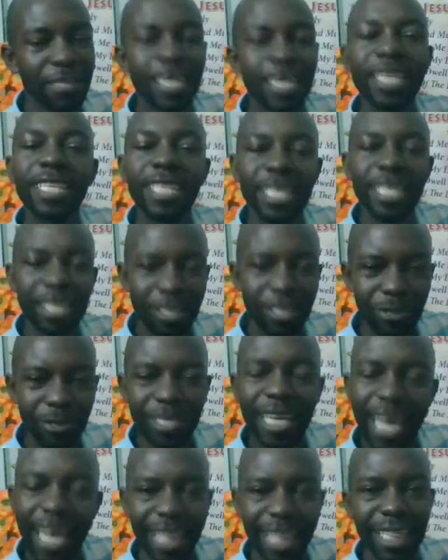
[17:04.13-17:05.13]
It is not
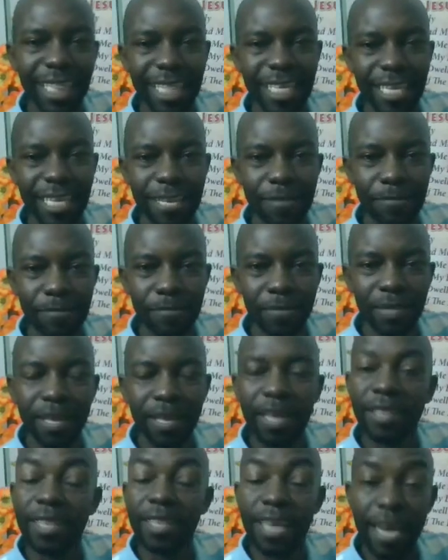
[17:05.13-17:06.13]
healthy.
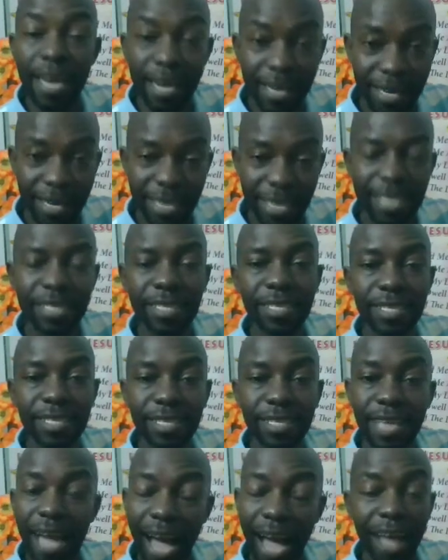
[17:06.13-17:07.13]
There is
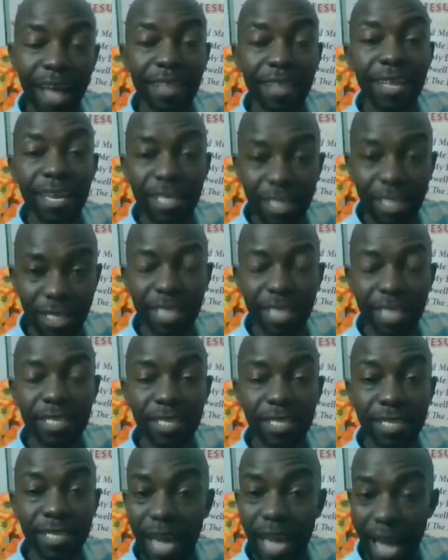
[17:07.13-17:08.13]
other
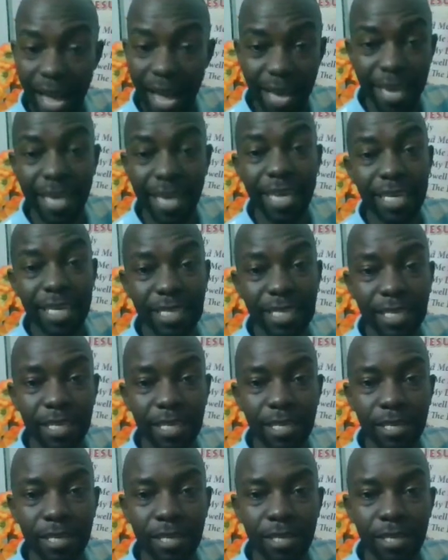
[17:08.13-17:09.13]
chances ahead.
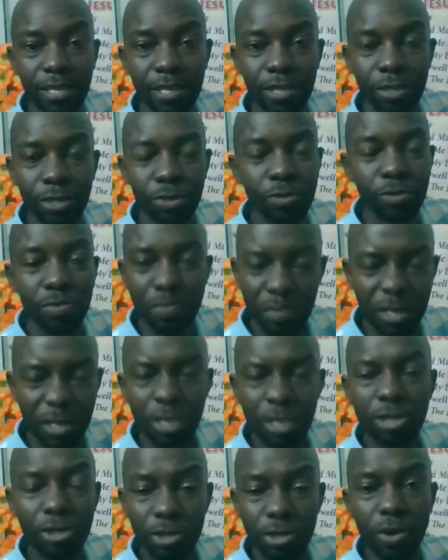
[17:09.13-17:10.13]
So be
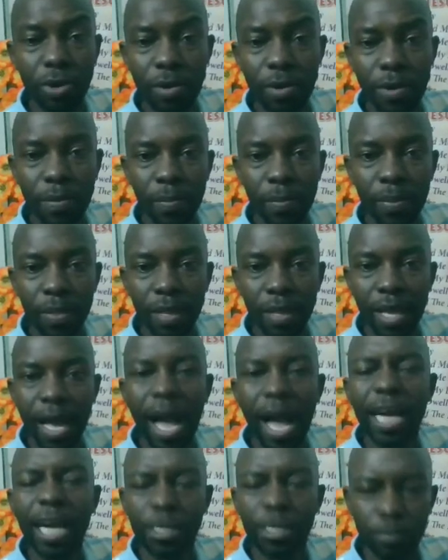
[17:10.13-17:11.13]
strong
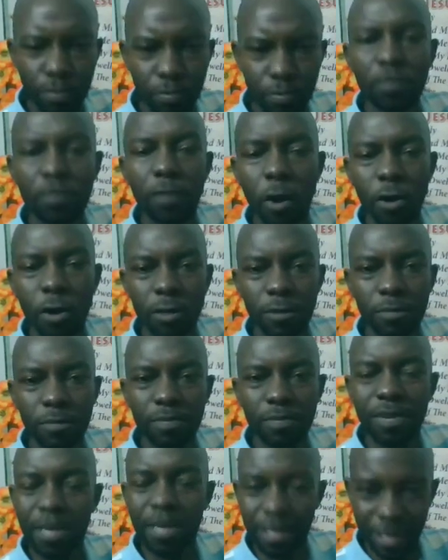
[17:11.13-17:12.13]
and move on.
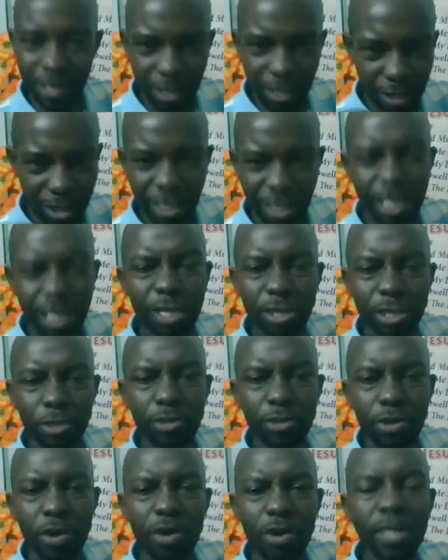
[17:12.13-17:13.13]
Stay
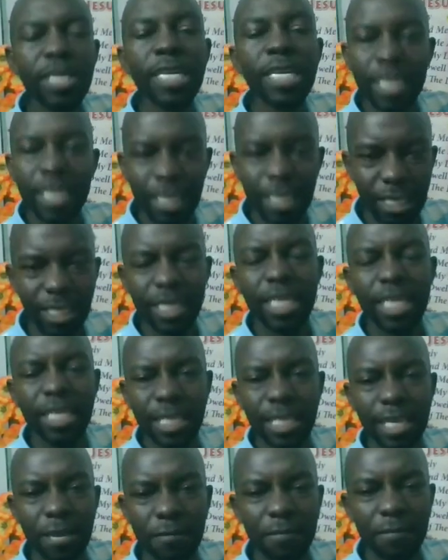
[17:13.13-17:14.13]
strong, stay
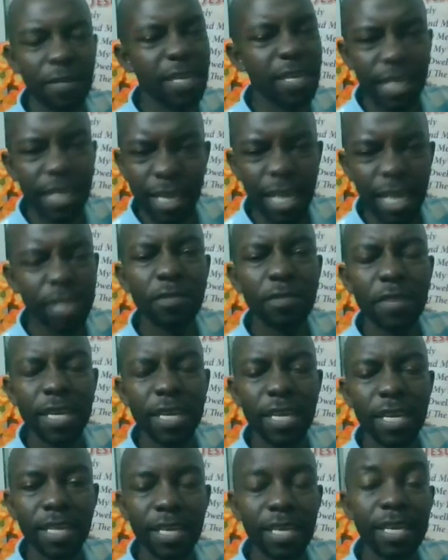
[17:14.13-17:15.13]
safe. In case of
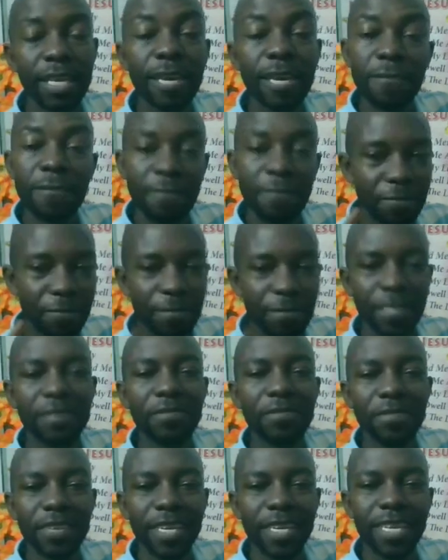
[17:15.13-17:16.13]
anything, feel
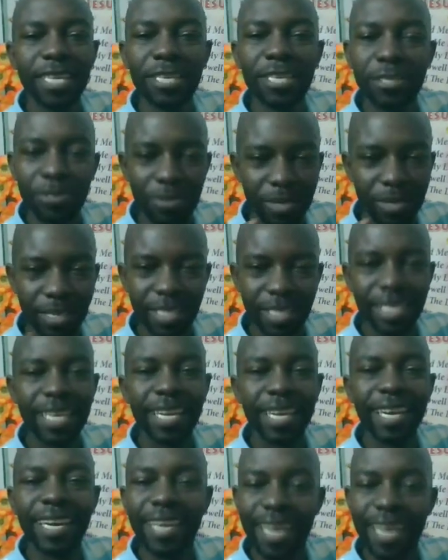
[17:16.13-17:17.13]
free to
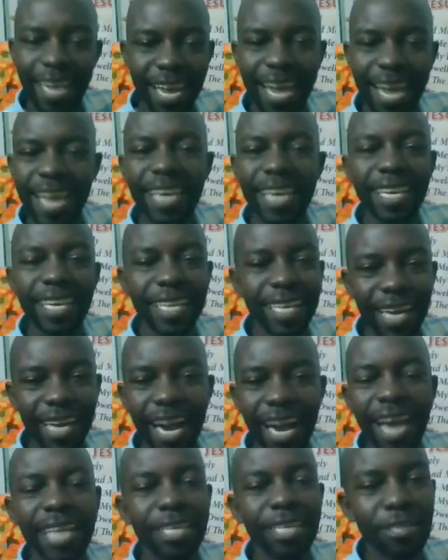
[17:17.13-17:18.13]
seek any
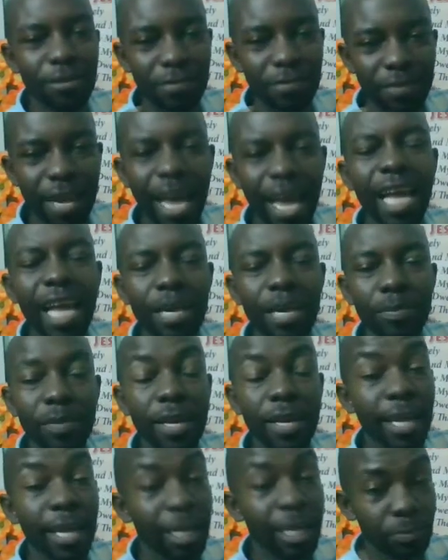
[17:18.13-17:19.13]
kind of help,
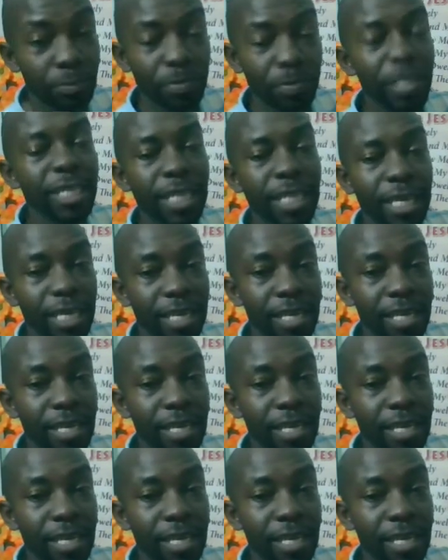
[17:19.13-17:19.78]
especially